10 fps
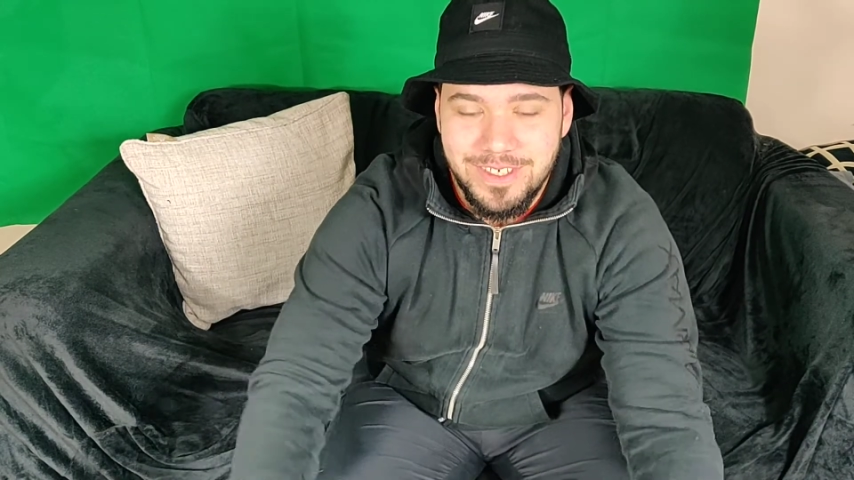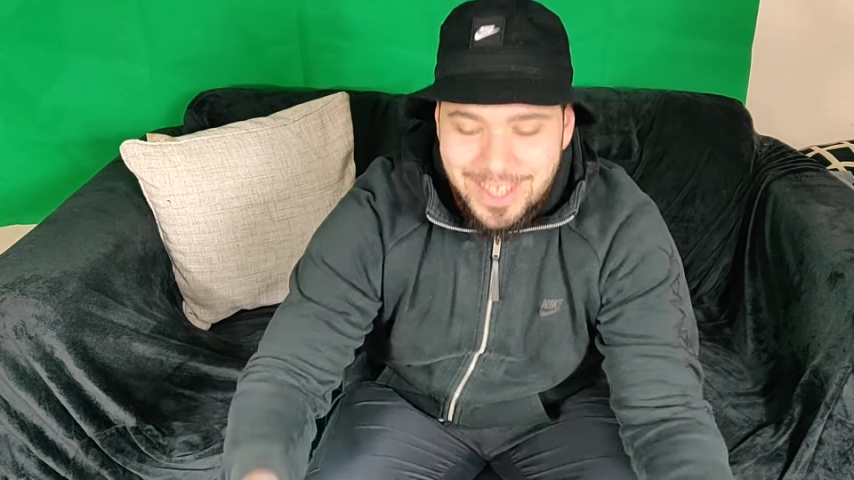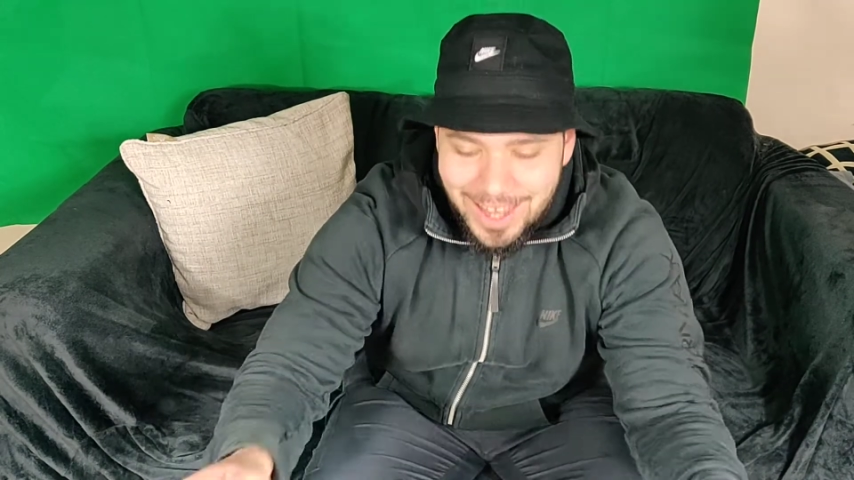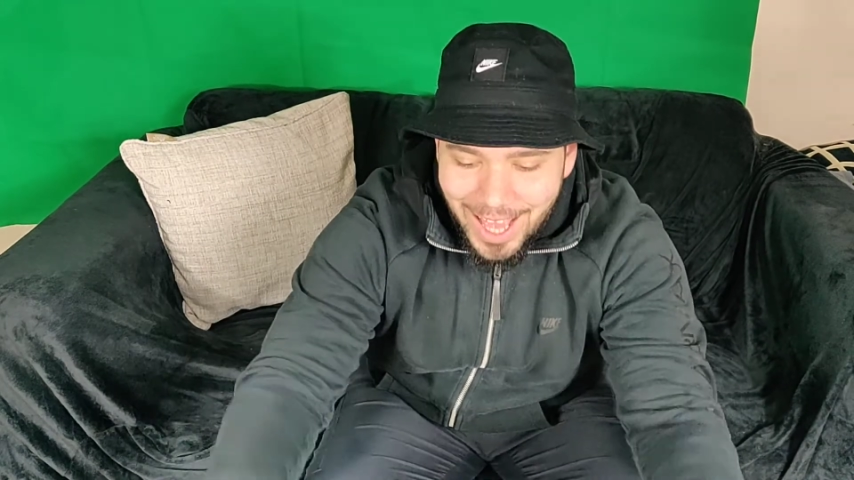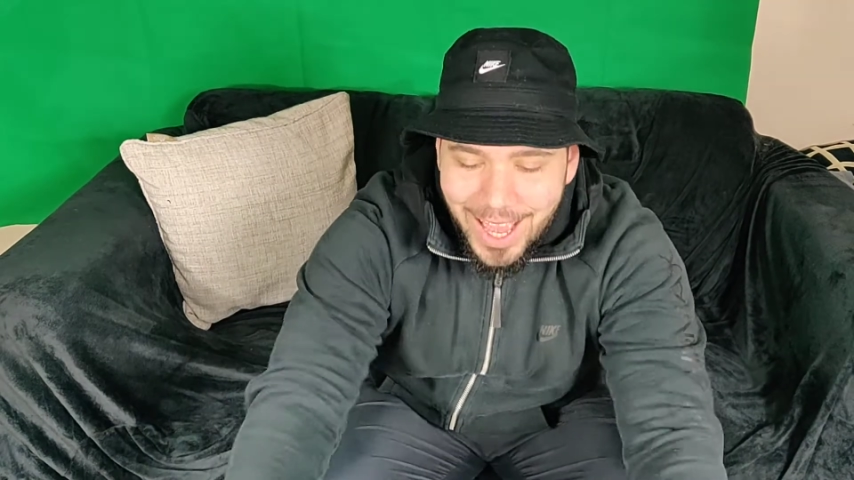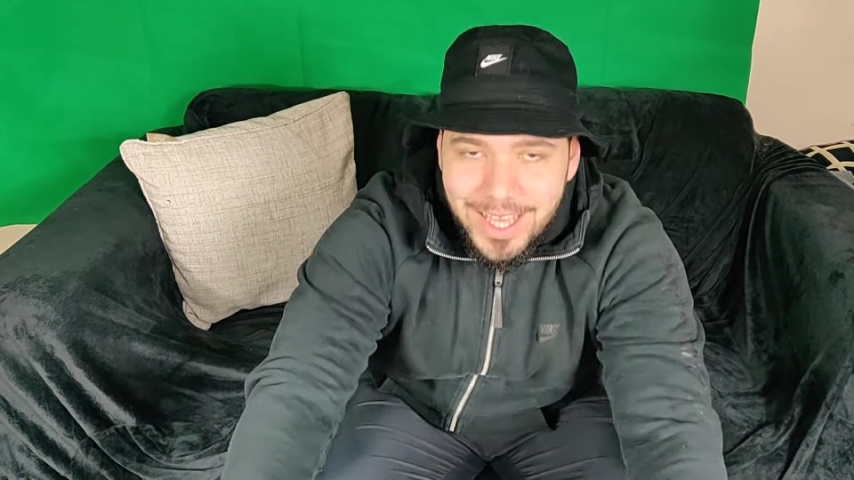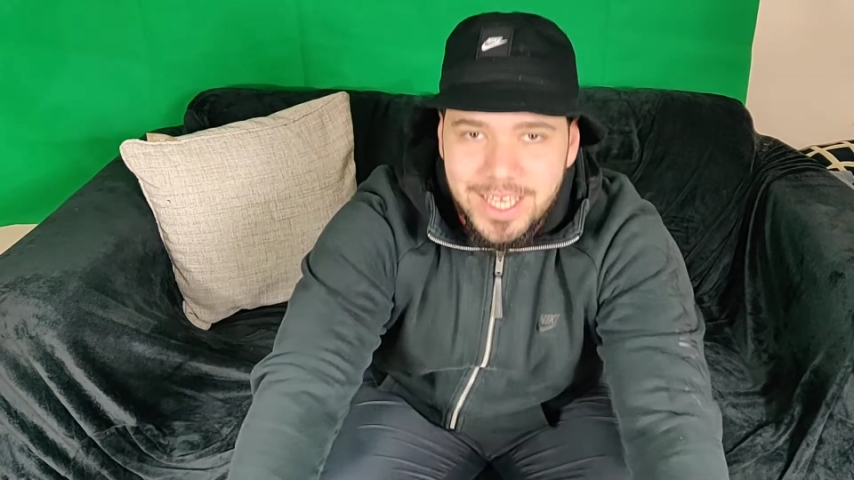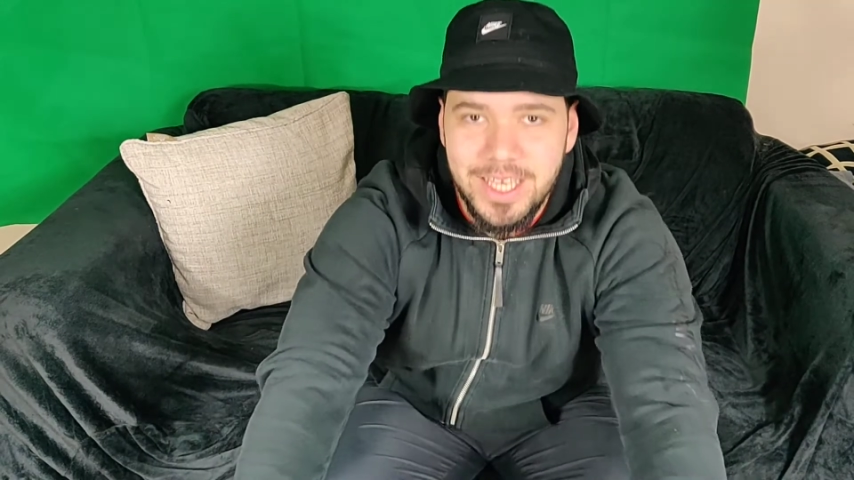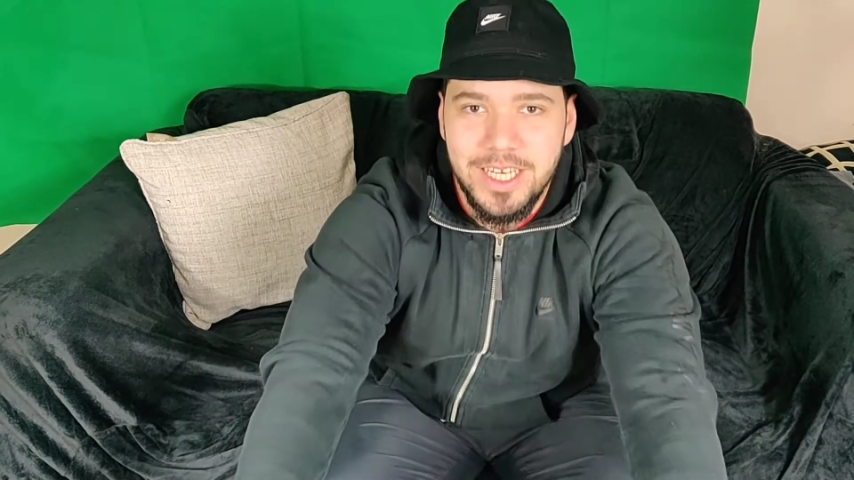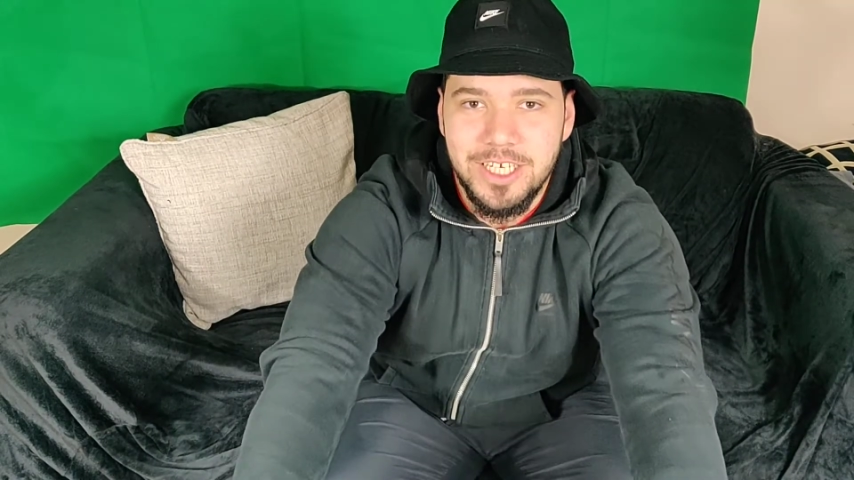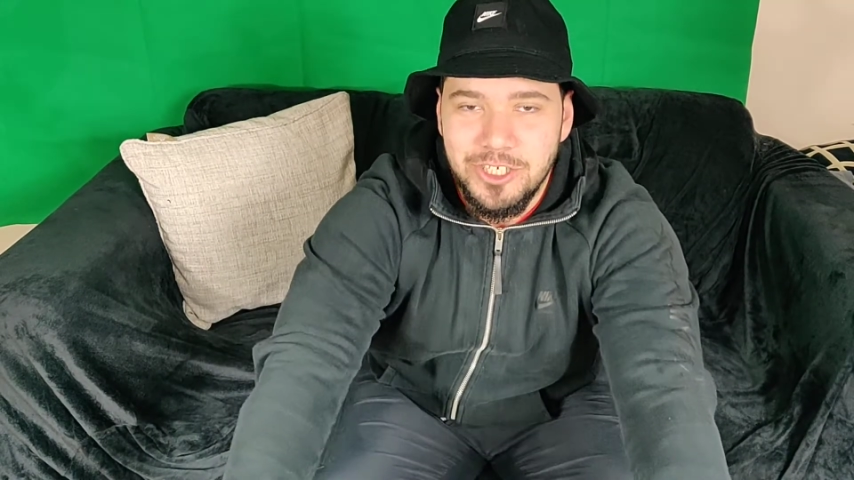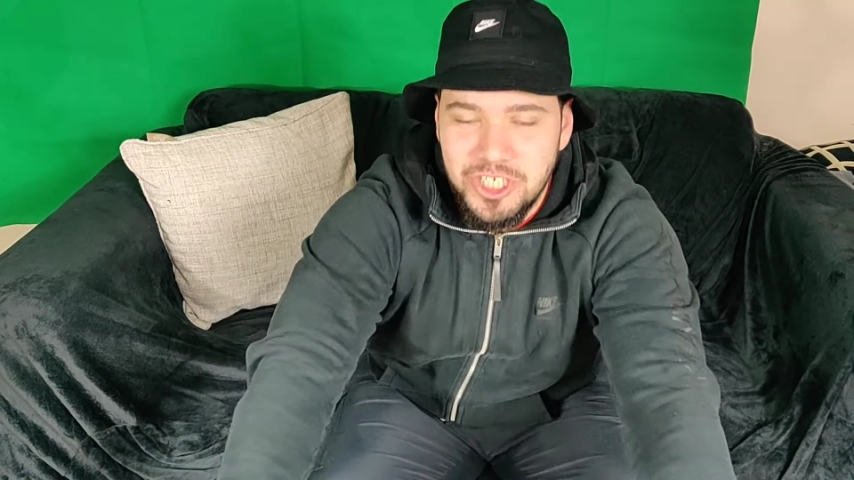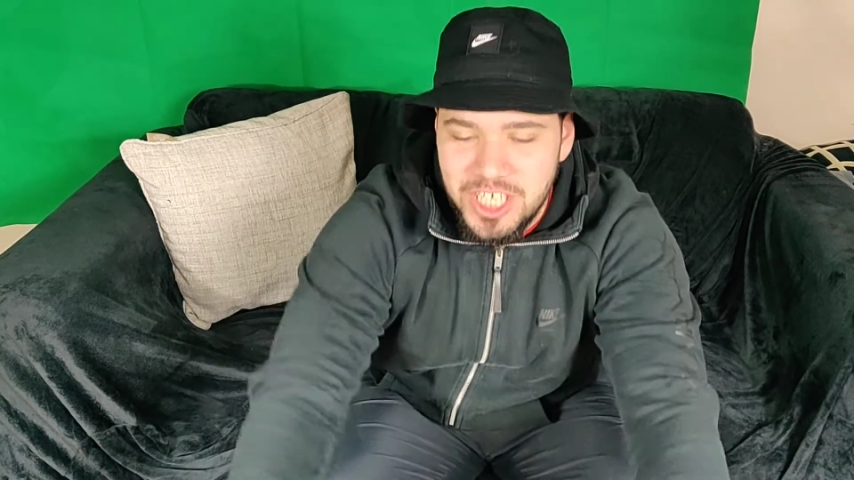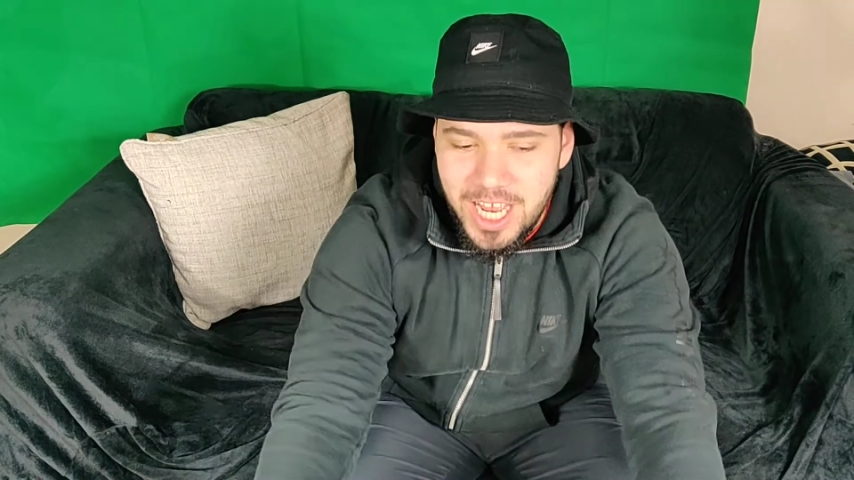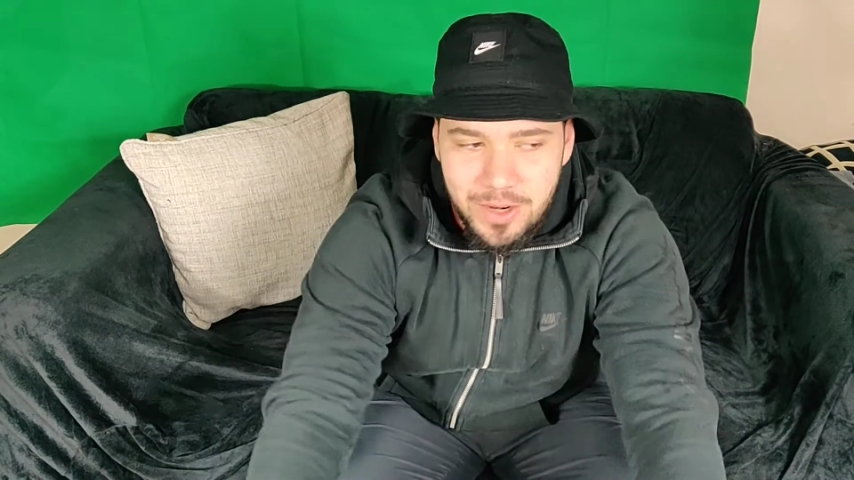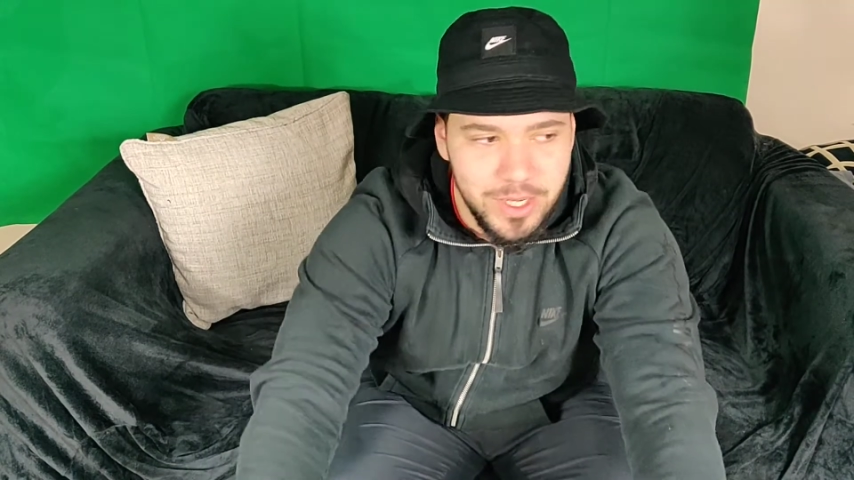Like it, share